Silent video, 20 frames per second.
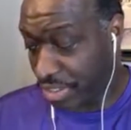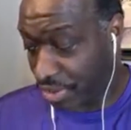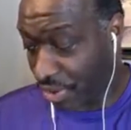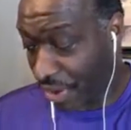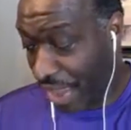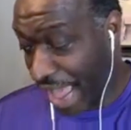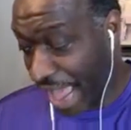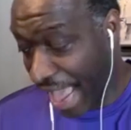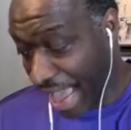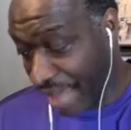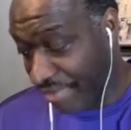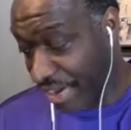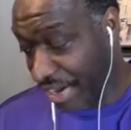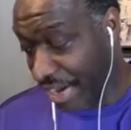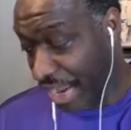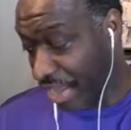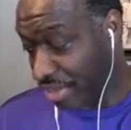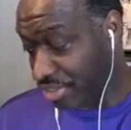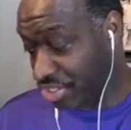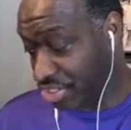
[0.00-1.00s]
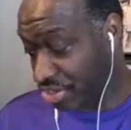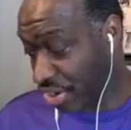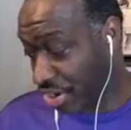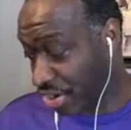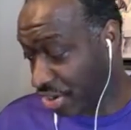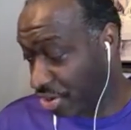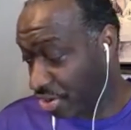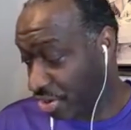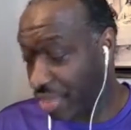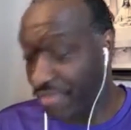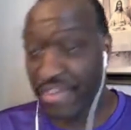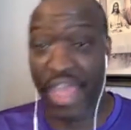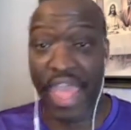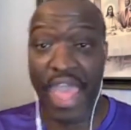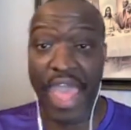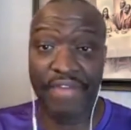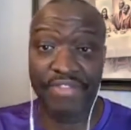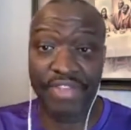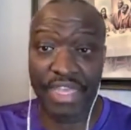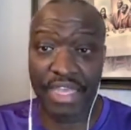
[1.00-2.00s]
So have it now. Start early. If you
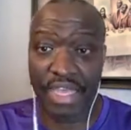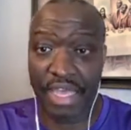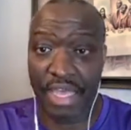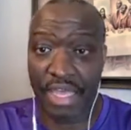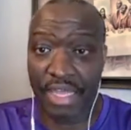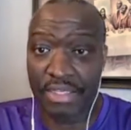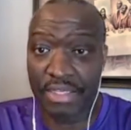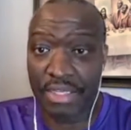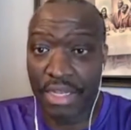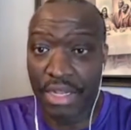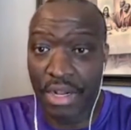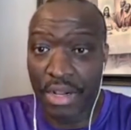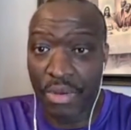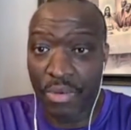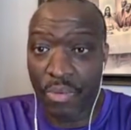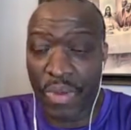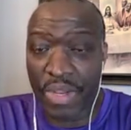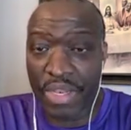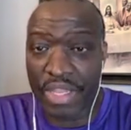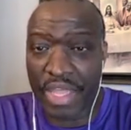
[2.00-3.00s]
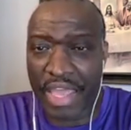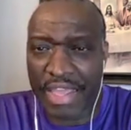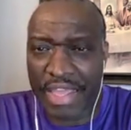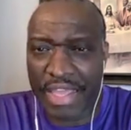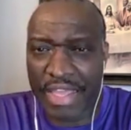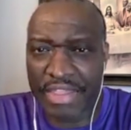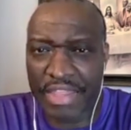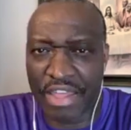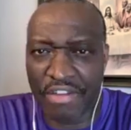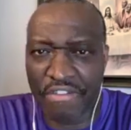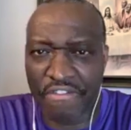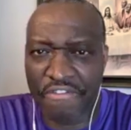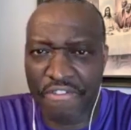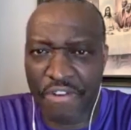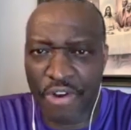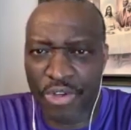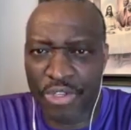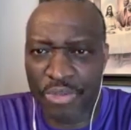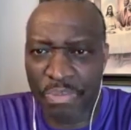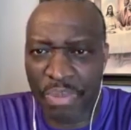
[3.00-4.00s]
have kids, when they get their
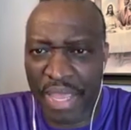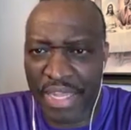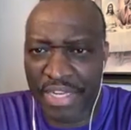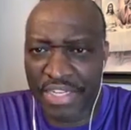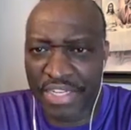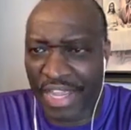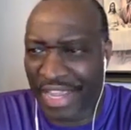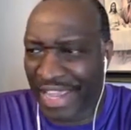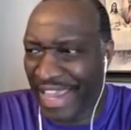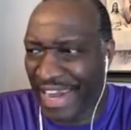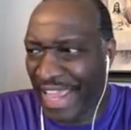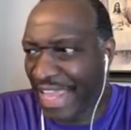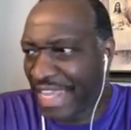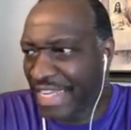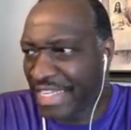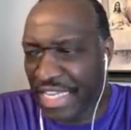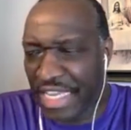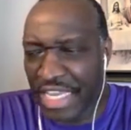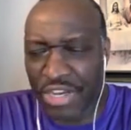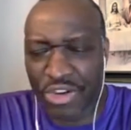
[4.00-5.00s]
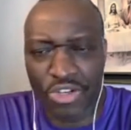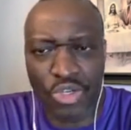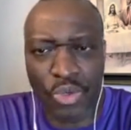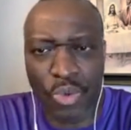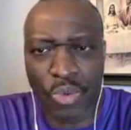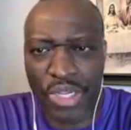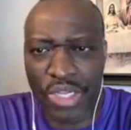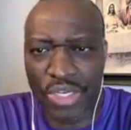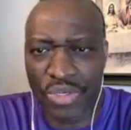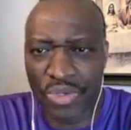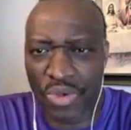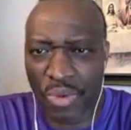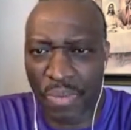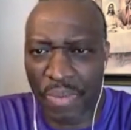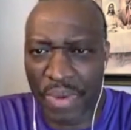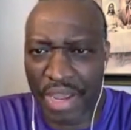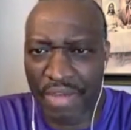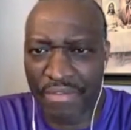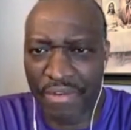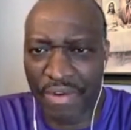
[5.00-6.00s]
first paycheck at 18 or 22 or
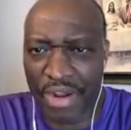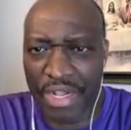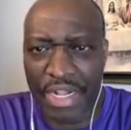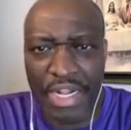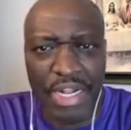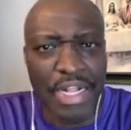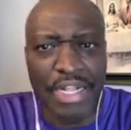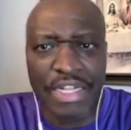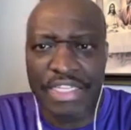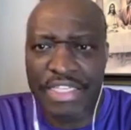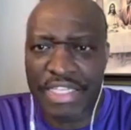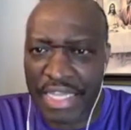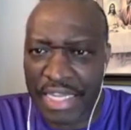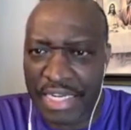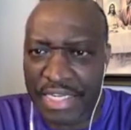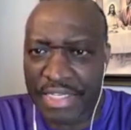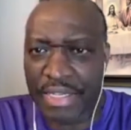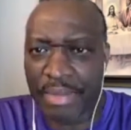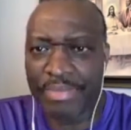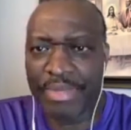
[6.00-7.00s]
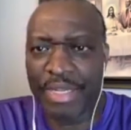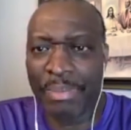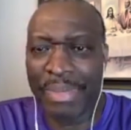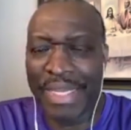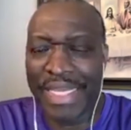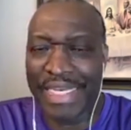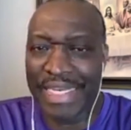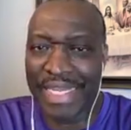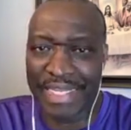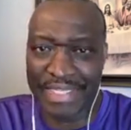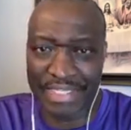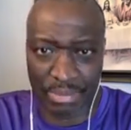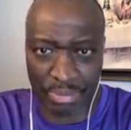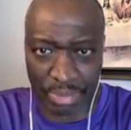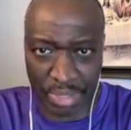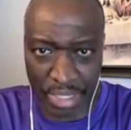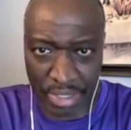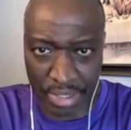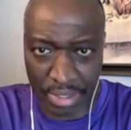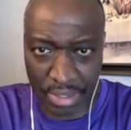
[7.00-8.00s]
whatever, teach them to be
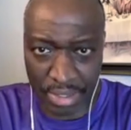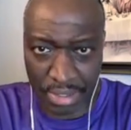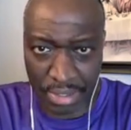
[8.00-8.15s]
disciplined.